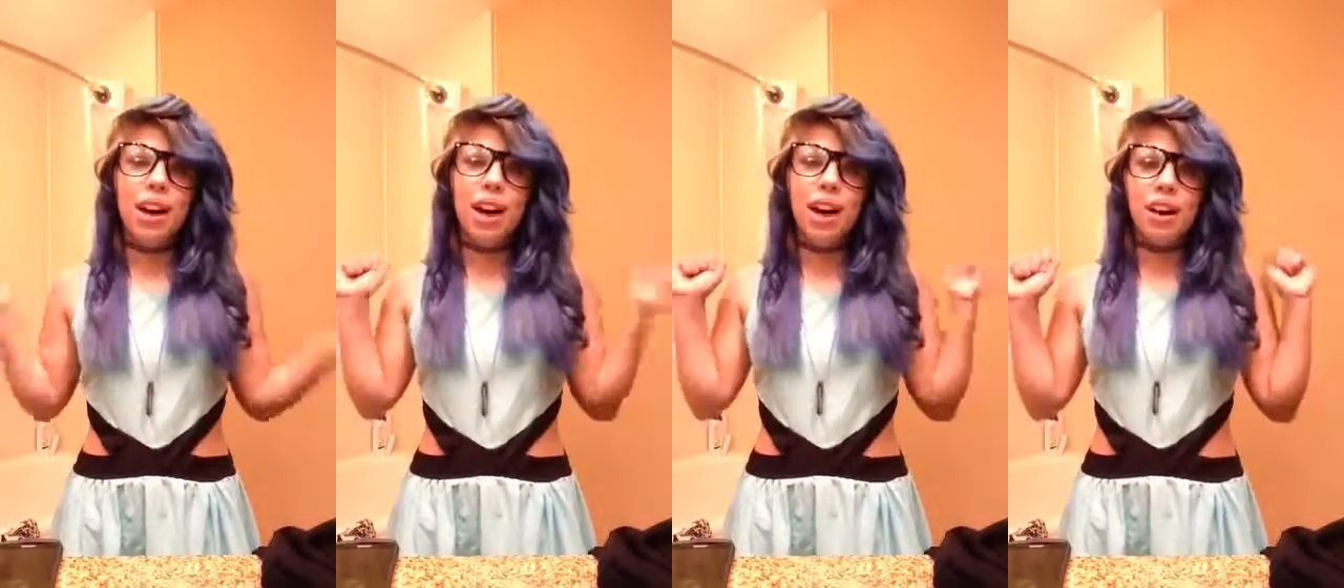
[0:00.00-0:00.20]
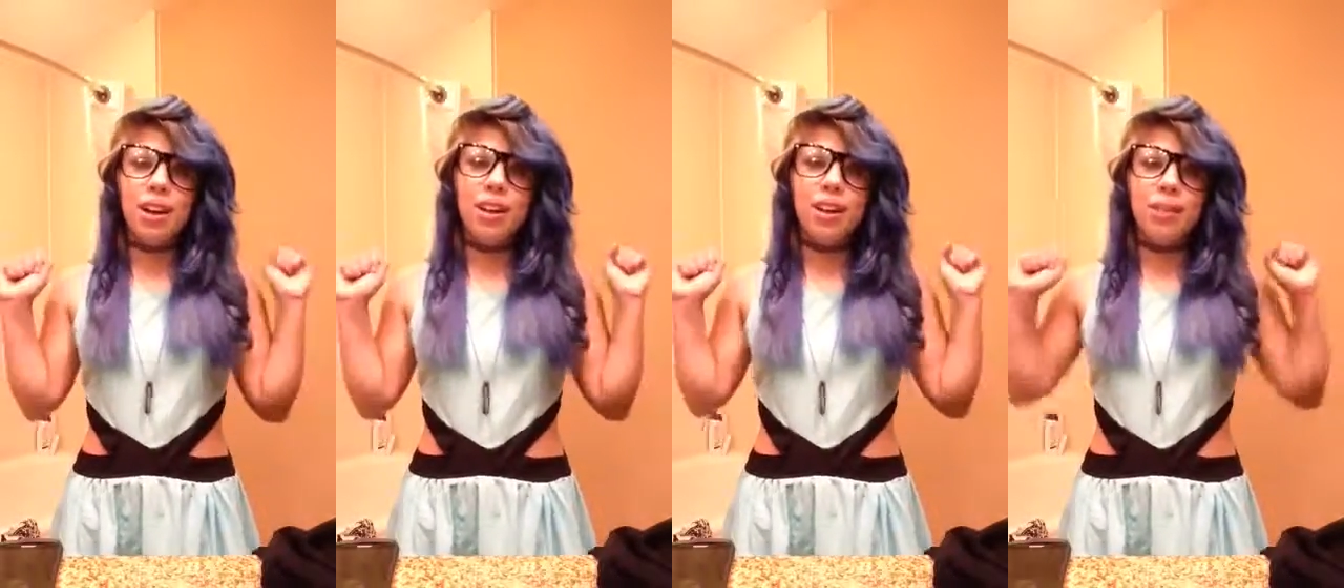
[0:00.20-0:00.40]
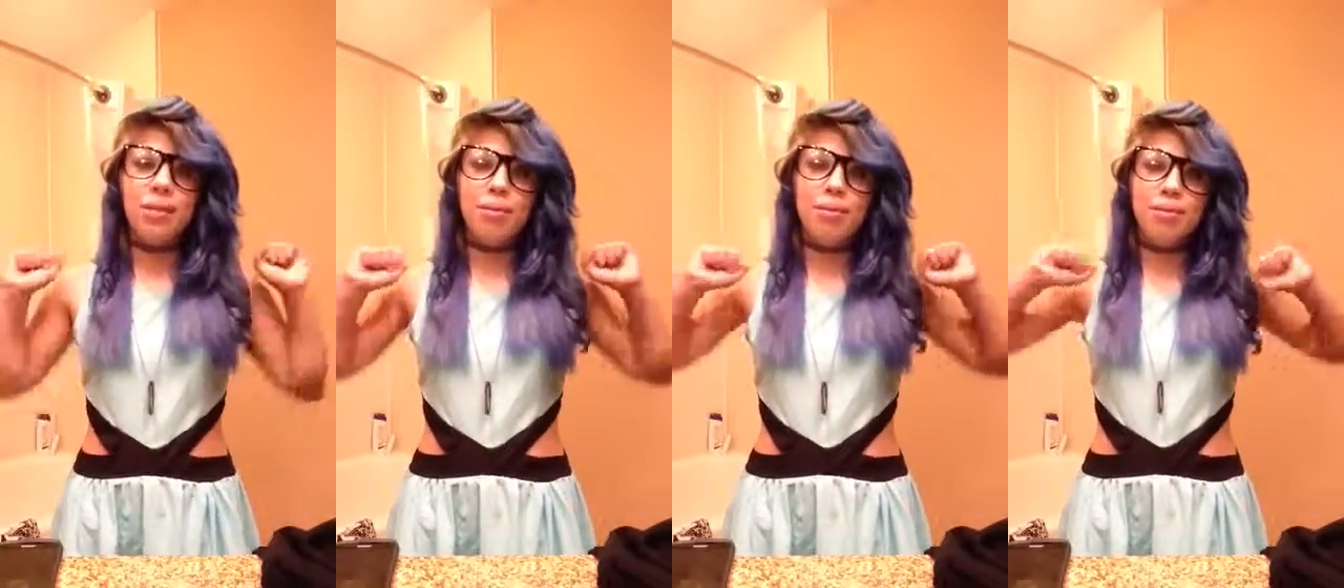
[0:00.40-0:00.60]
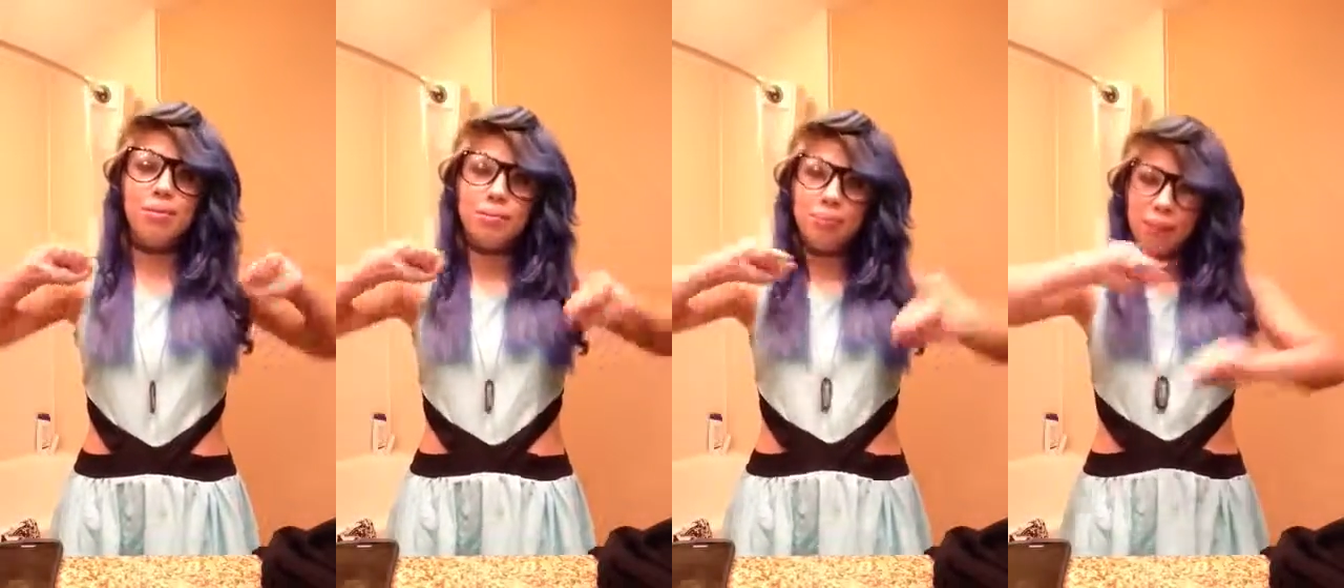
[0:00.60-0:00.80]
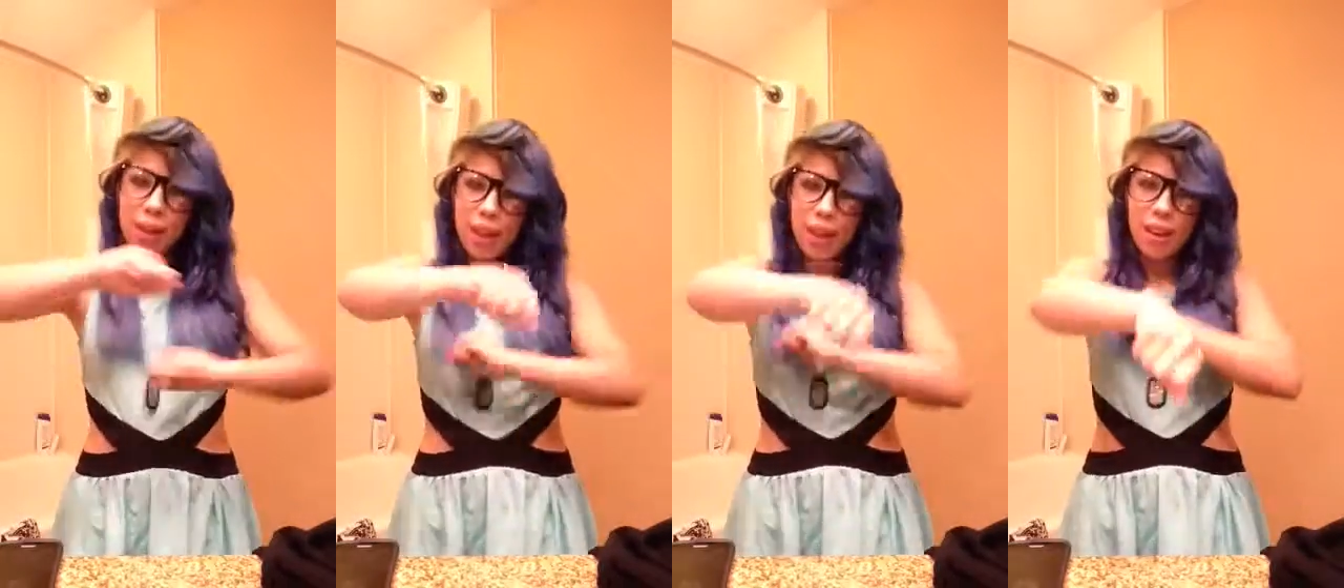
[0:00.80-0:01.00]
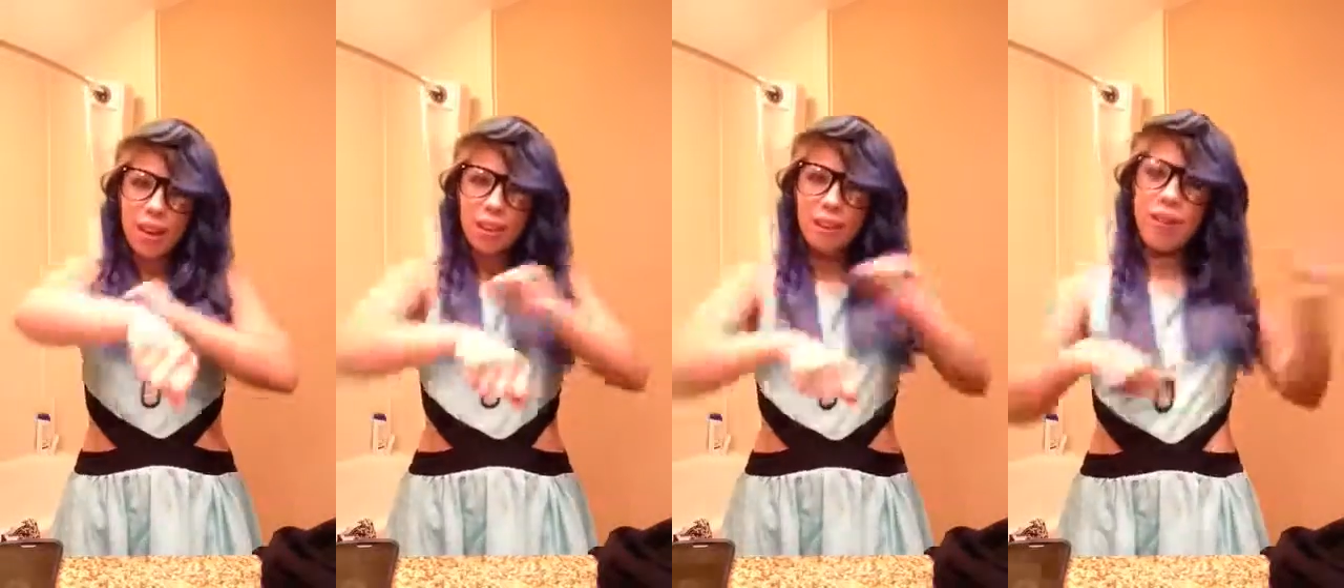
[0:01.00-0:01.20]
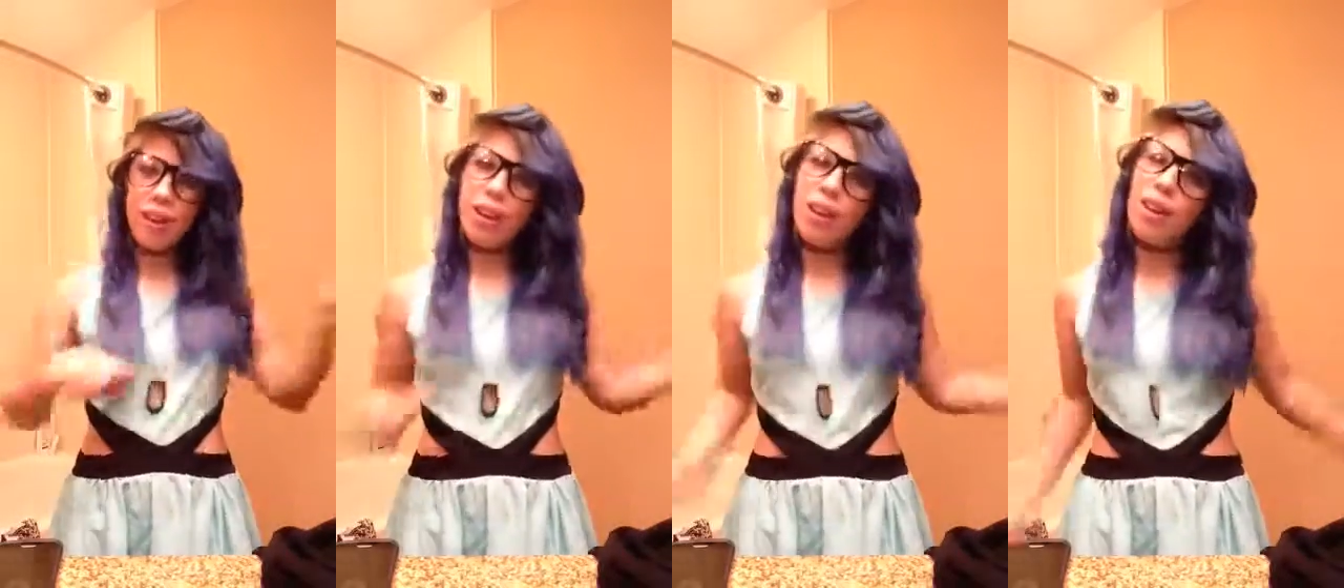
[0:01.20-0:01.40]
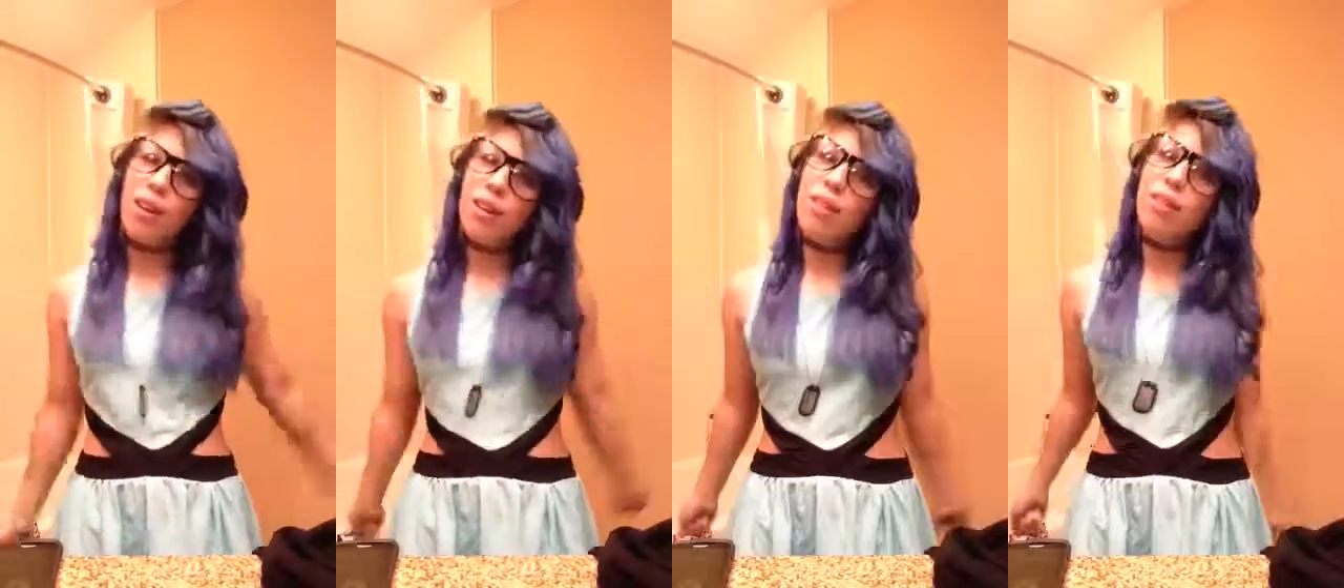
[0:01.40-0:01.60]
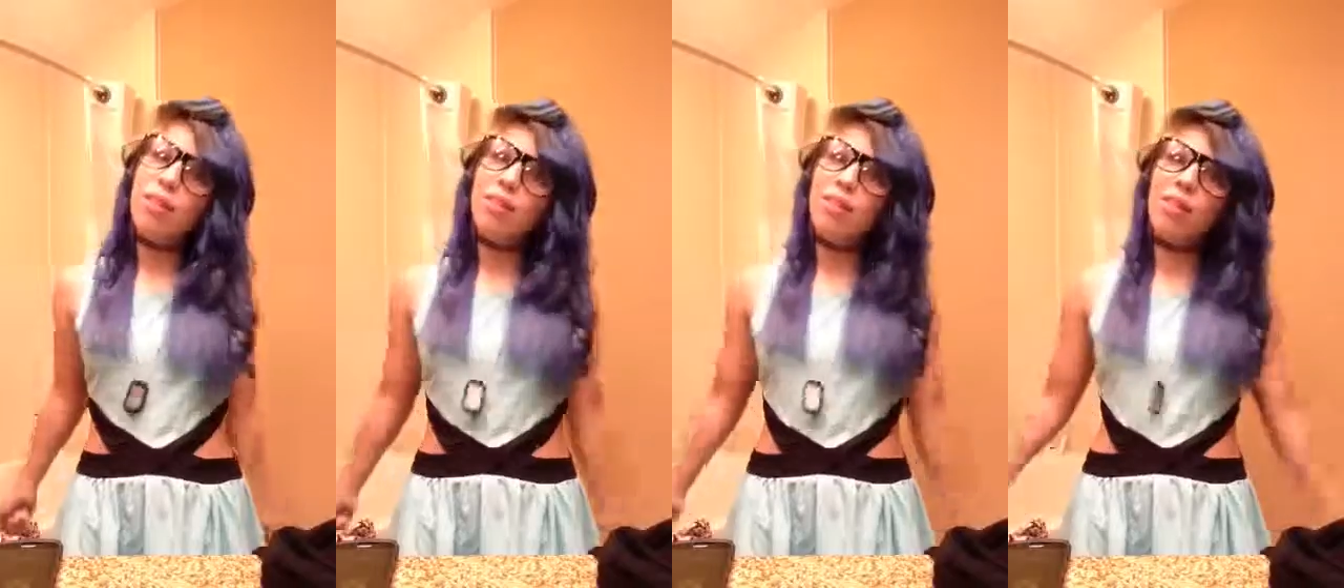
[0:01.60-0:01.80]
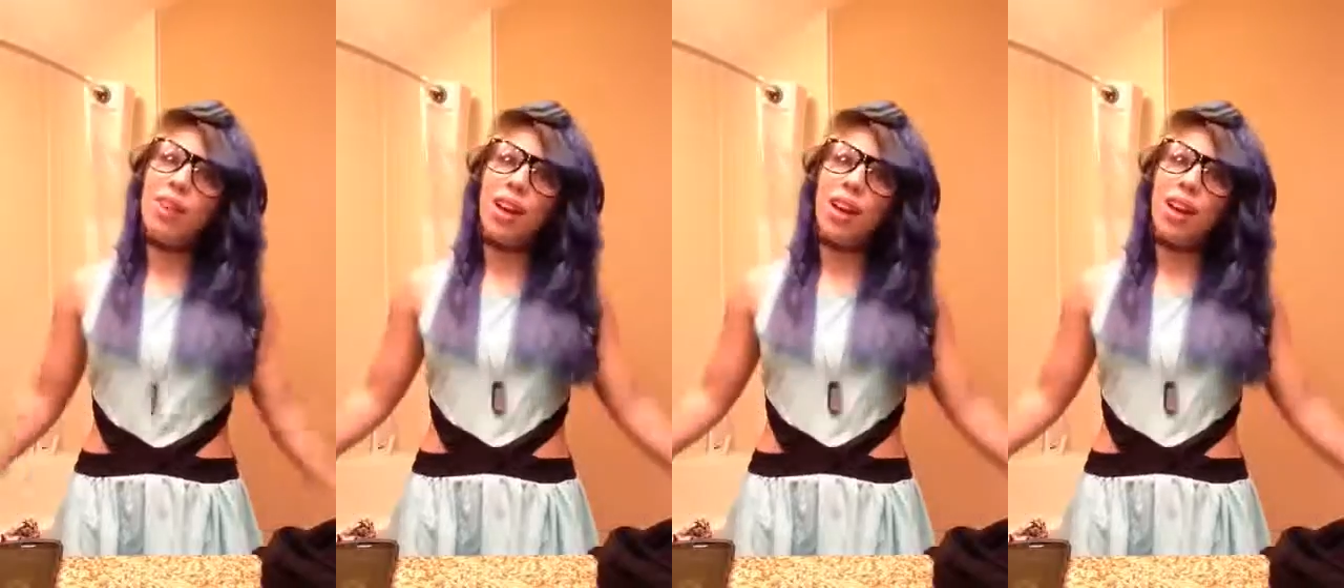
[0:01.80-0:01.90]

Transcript: um, making videos